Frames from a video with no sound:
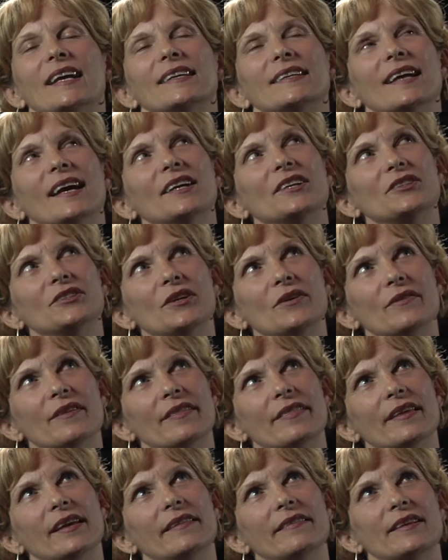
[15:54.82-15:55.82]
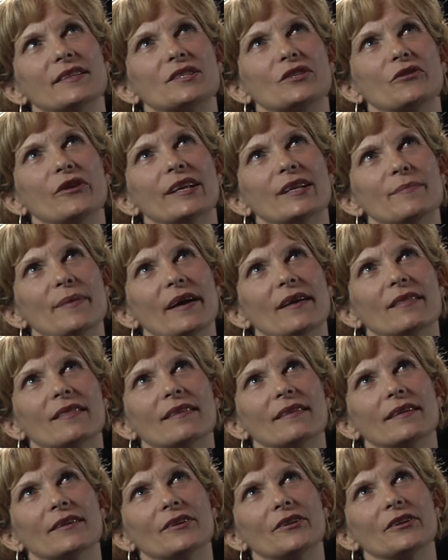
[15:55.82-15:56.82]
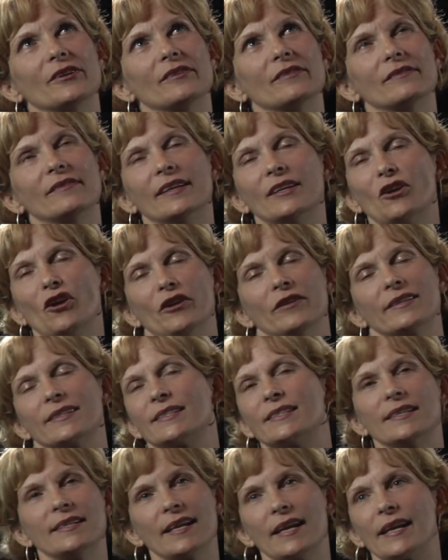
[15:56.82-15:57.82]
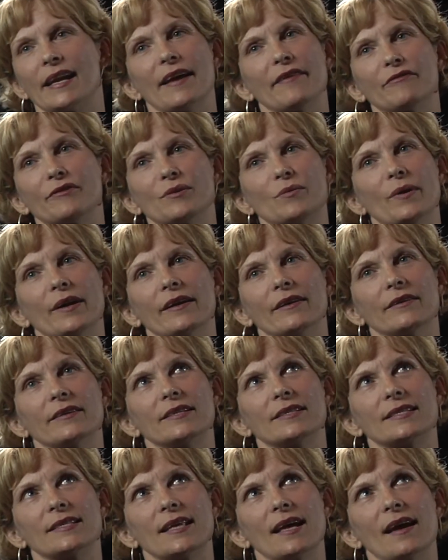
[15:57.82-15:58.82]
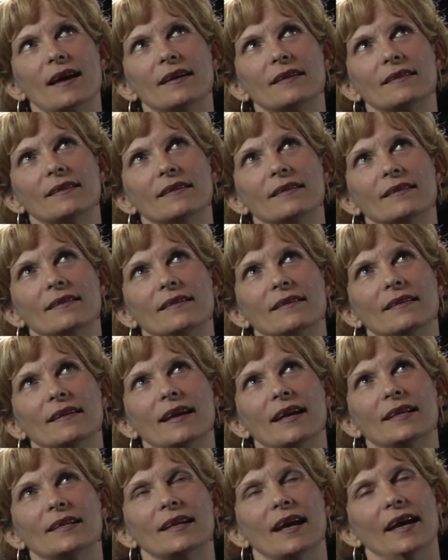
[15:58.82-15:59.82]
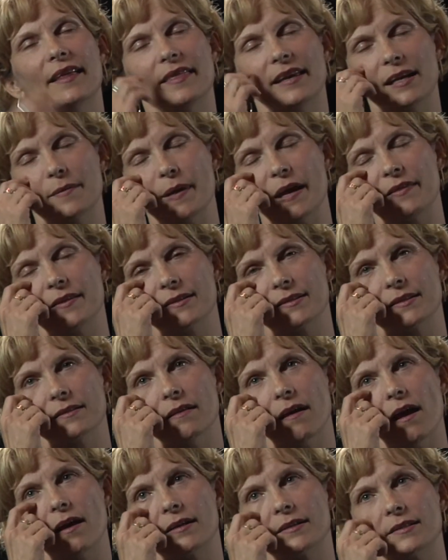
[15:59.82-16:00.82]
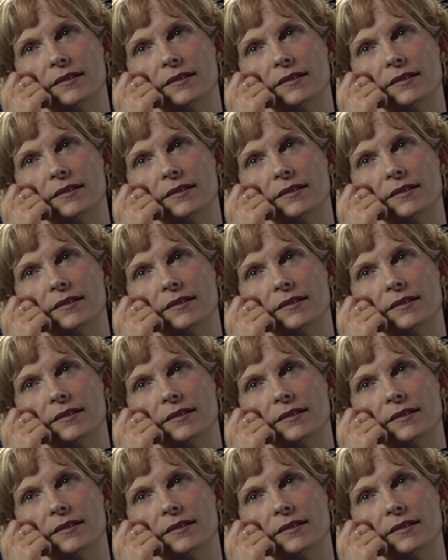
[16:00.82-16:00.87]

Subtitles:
Yeah, you know, the thing that's great about theater in Arlington and everywhere is that, and I think about this a lot,